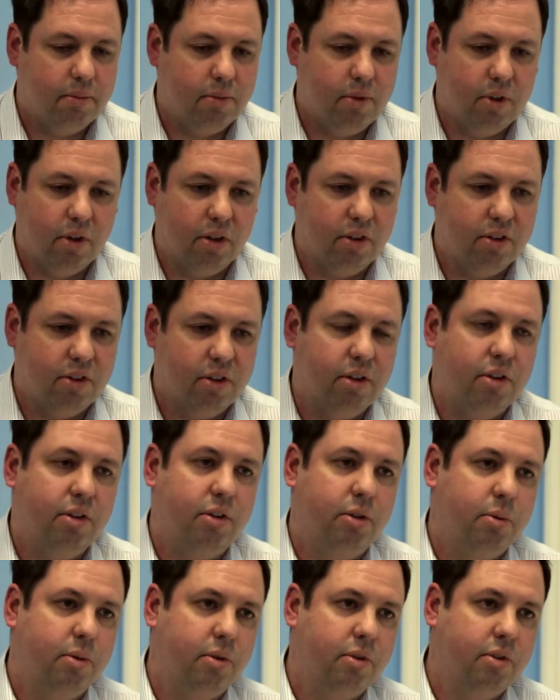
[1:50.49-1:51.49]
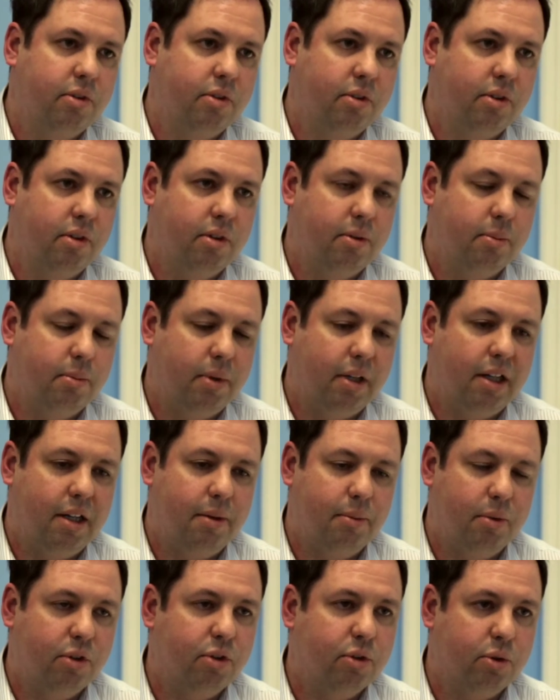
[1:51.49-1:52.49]
Douglas Herder
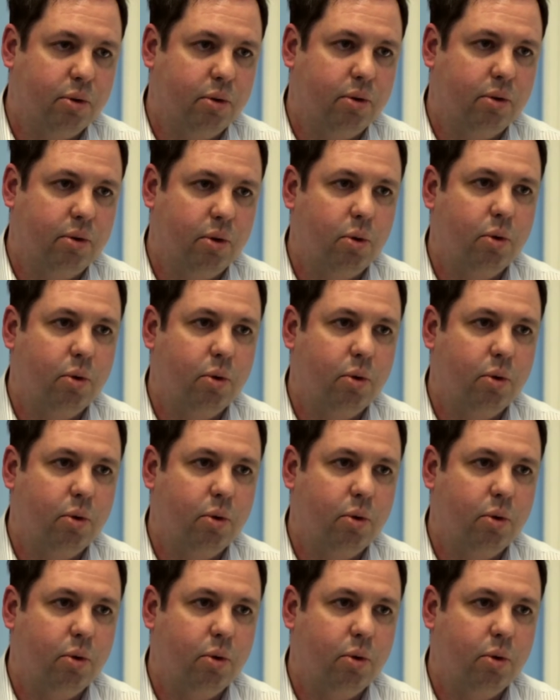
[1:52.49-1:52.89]
became the sole